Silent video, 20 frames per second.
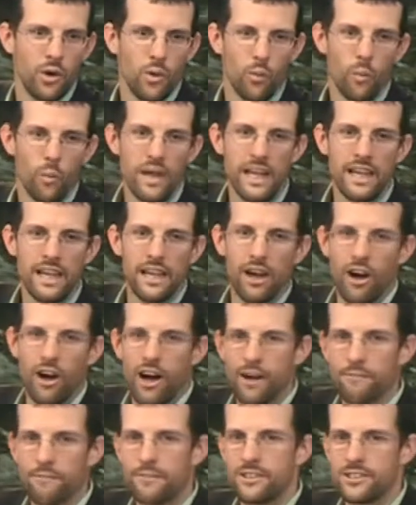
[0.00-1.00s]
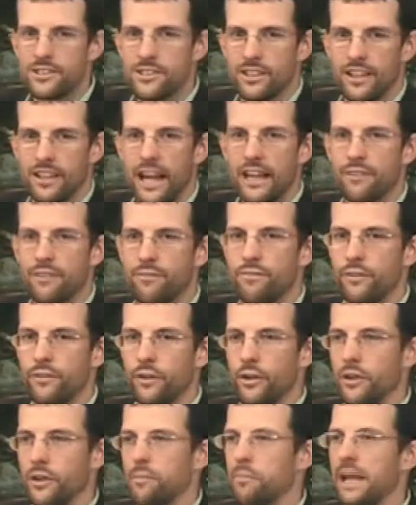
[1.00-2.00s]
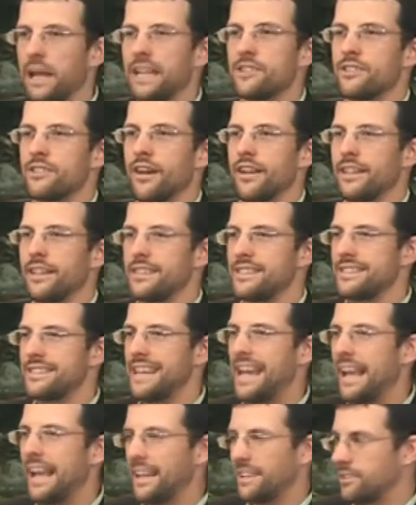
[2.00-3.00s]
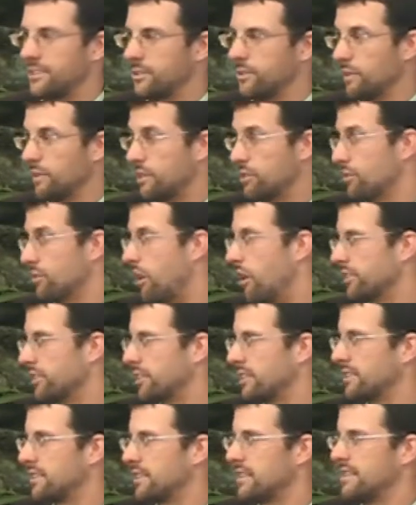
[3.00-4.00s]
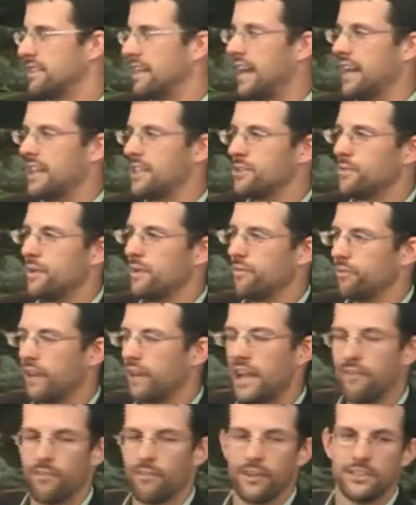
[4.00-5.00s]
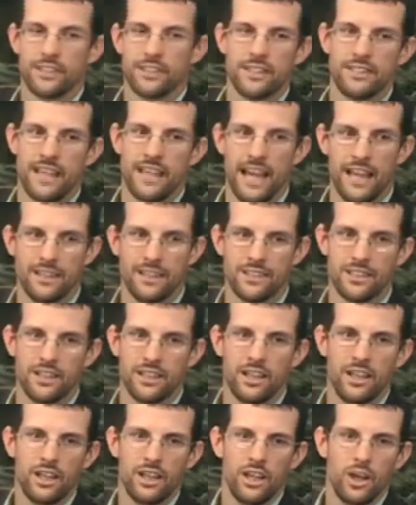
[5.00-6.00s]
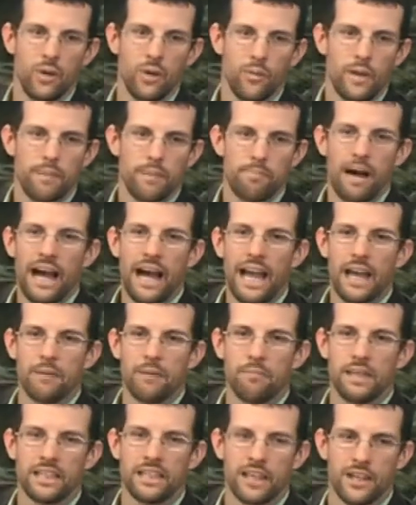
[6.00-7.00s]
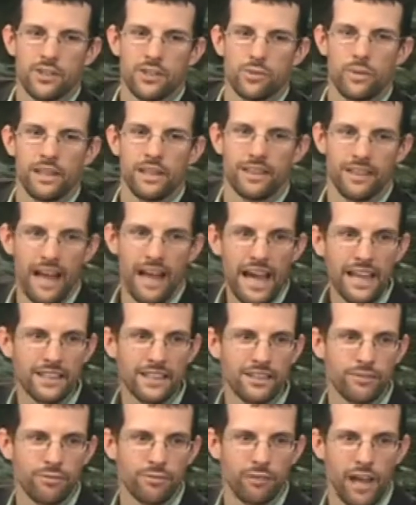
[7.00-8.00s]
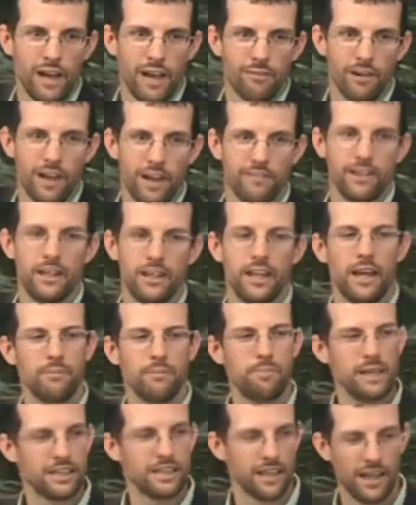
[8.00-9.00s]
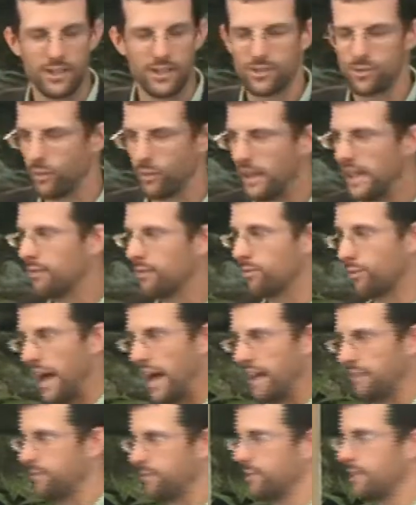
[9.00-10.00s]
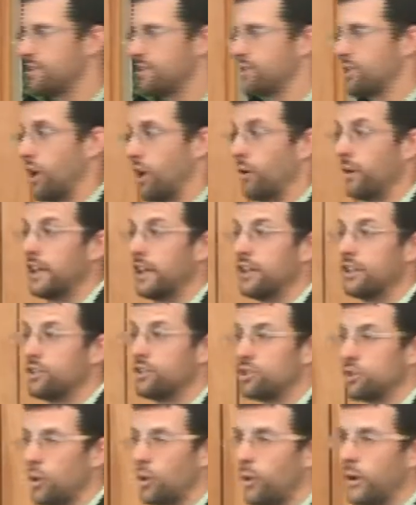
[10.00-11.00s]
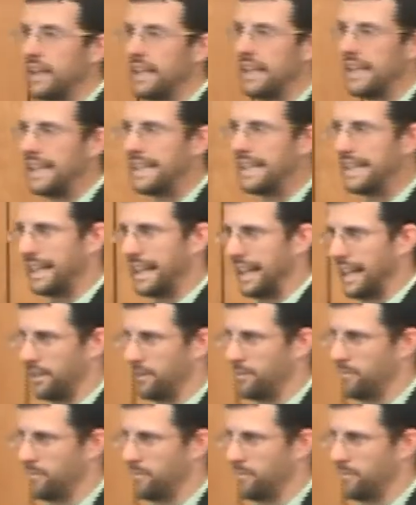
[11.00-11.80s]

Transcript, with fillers: We often select food based on its taste. We salt it to taste, we flavor it to taste. We buy it because we like the flavor of it and because we, rightfully so, enjoy eating it.